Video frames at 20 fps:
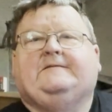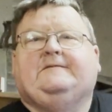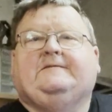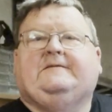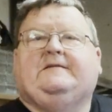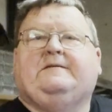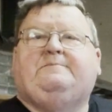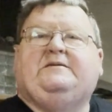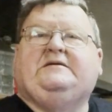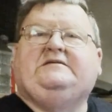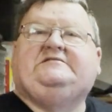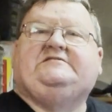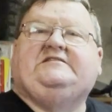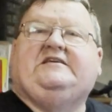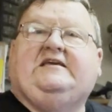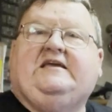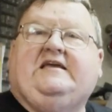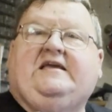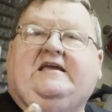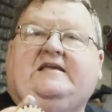The piece
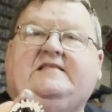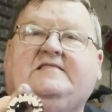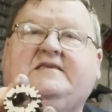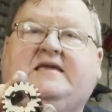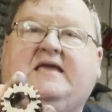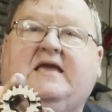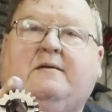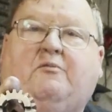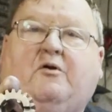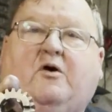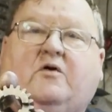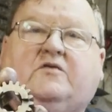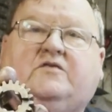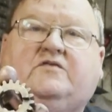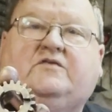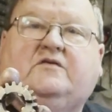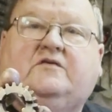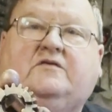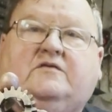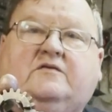in the
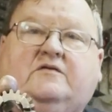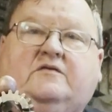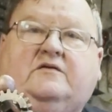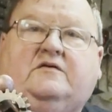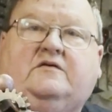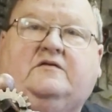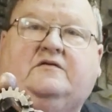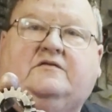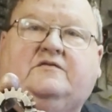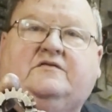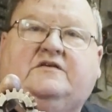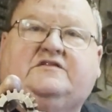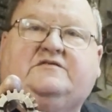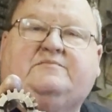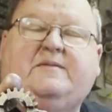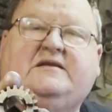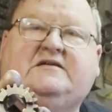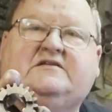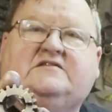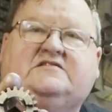gearbox that's
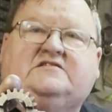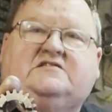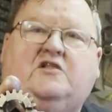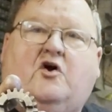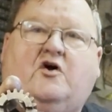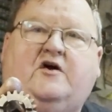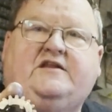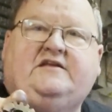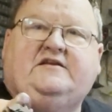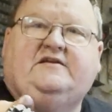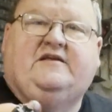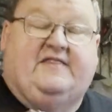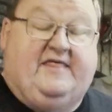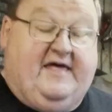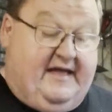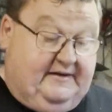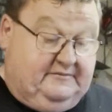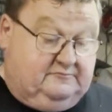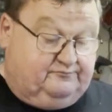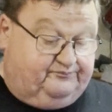meant to slide into
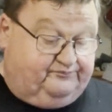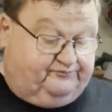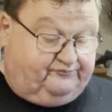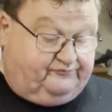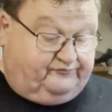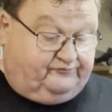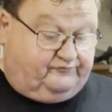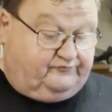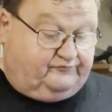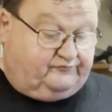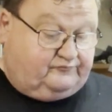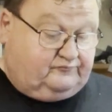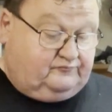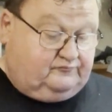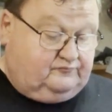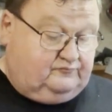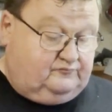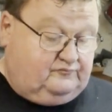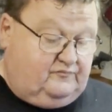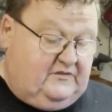that
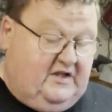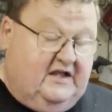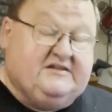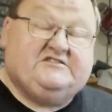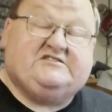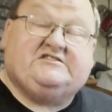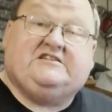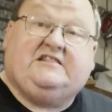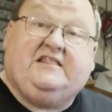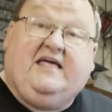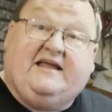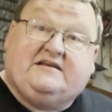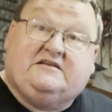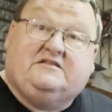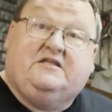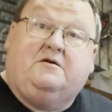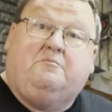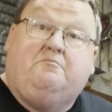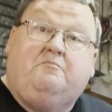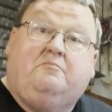and select
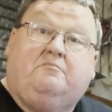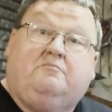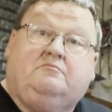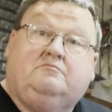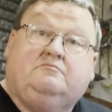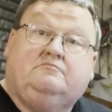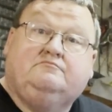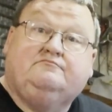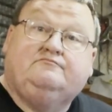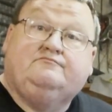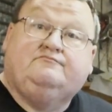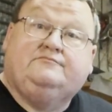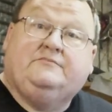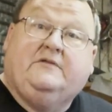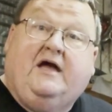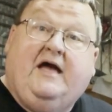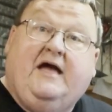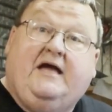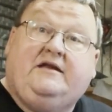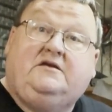them
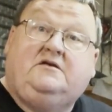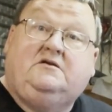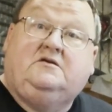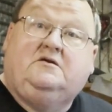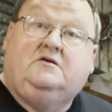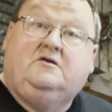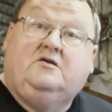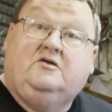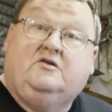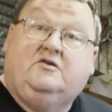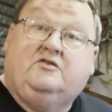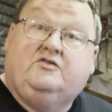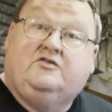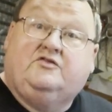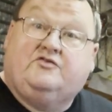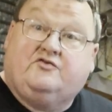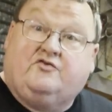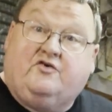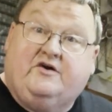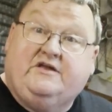had
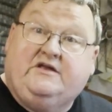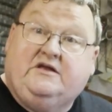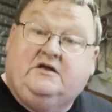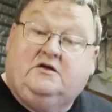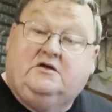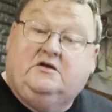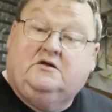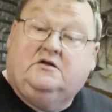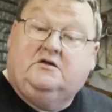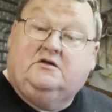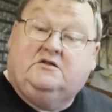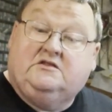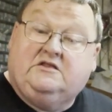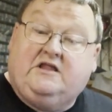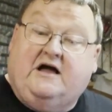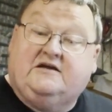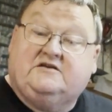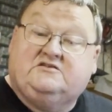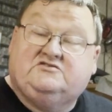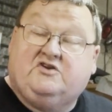3
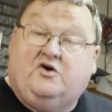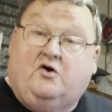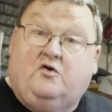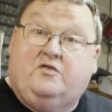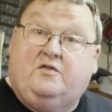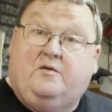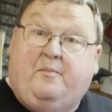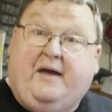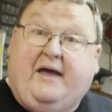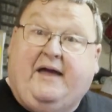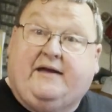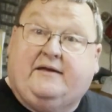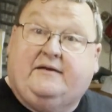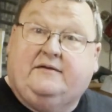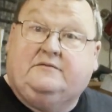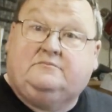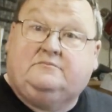lugs on the back.